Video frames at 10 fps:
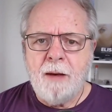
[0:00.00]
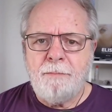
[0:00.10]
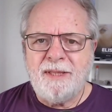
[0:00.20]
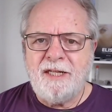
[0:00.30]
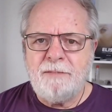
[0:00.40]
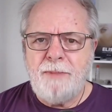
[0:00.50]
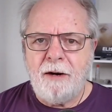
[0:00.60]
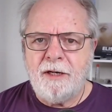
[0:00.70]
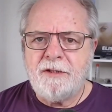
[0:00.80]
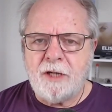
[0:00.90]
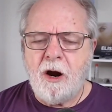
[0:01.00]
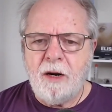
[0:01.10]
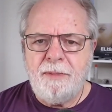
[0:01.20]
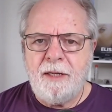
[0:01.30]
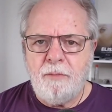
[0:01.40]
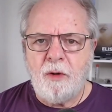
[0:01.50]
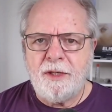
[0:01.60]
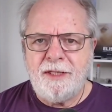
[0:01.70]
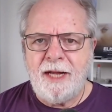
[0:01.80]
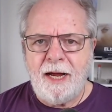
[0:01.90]
But these barriers are being
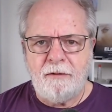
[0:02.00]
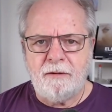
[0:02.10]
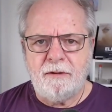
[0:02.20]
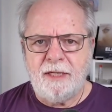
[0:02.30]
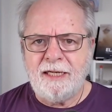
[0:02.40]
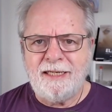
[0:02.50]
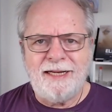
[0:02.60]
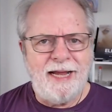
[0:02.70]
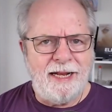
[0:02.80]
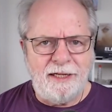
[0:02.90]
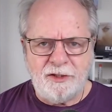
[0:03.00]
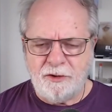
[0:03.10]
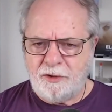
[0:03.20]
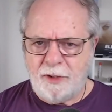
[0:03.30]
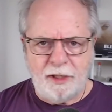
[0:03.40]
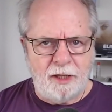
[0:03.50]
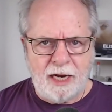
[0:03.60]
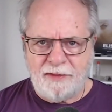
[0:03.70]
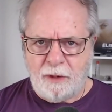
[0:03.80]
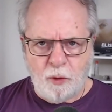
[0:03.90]
broken down, and Canadians are doing a lot
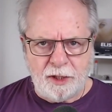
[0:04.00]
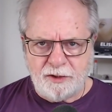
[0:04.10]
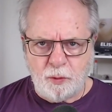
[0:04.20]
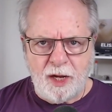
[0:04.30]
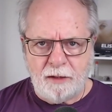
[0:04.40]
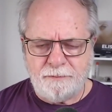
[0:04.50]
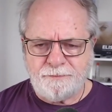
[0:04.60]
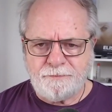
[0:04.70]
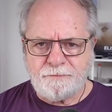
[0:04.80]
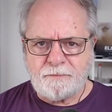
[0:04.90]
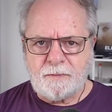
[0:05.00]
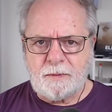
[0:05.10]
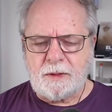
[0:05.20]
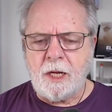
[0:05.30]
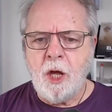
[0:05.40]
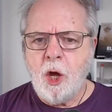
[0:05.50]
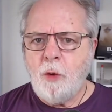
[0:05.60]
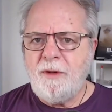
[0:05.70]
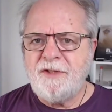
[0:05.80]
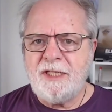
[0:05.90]
of that work as well.
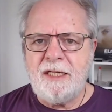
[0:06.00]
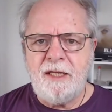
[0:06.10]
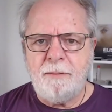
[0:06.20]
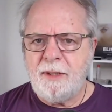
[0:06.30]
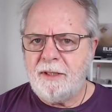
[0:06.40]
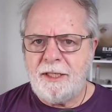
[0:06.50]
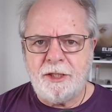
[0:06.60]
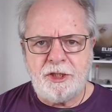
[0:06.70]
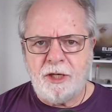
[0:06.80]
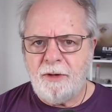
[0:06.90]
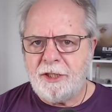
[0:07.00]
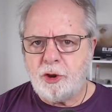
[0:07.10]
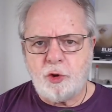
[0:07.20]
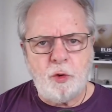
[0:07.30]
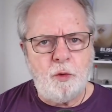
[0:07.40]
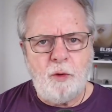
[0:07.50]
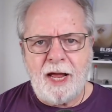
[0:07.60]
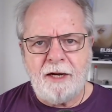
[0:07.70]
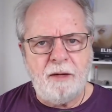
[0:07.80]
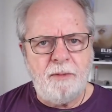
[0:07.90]
We've seen the ability to generate true
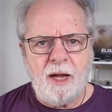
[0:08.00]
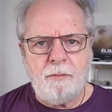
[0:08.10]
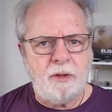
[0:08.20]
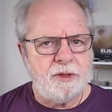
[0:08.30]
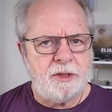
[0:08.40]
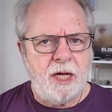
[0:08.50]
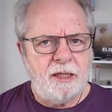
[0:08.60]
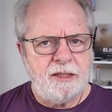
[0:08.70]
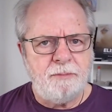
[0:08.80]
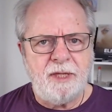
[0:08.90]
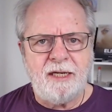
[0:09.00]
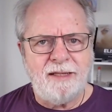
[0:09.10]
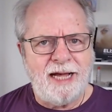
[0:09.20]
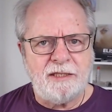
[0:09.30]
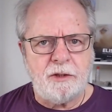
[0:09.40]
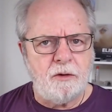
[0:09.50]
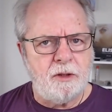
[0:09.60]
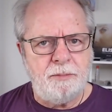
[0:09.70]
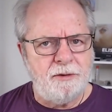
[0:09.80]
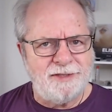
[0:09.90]
random numbers, something classical
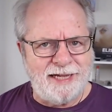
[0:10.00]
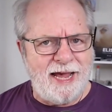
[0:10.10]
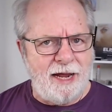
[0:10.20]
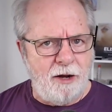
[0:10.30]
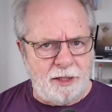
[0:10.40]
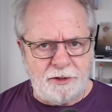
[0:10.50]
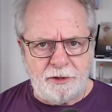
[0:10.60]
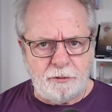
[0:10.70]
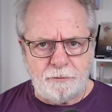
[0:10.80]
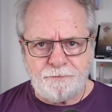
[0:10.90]
computers cannot do.